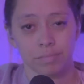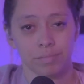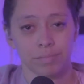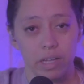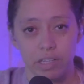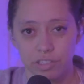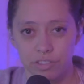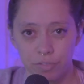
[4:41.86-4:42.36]

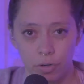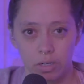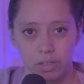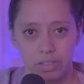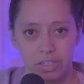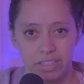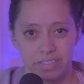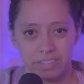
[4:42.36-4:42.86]
As far
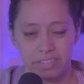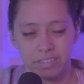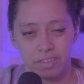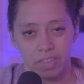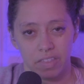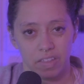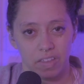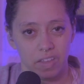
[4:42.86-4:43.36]
as
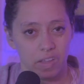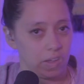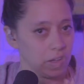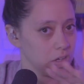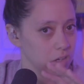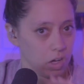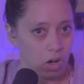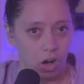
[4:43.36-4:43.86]
the
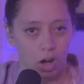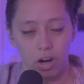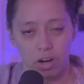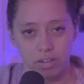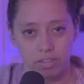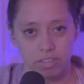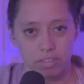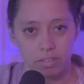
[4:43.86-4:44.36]

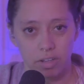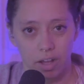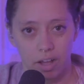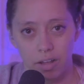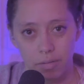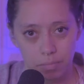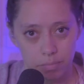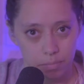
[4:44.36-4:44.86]
hard
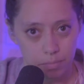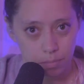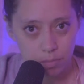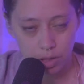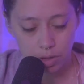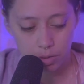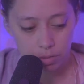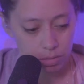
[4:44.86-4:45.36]
stop
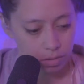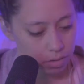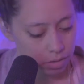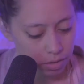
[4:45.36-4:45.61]
mute,